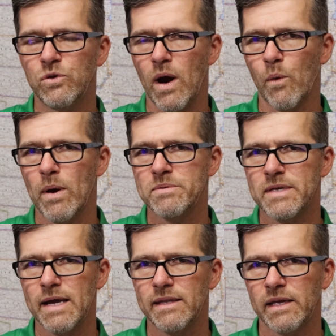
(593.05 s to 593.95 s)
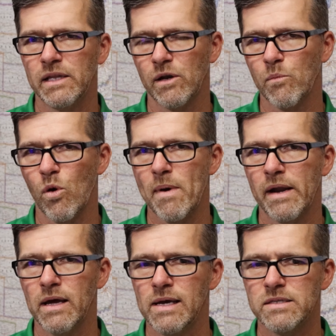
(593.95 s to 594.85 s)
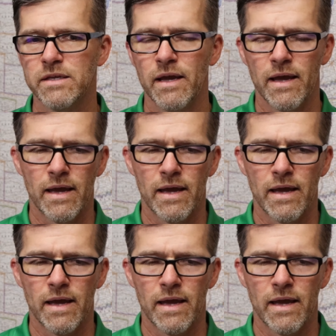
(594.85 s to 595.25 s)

to our website that you can learn more about us.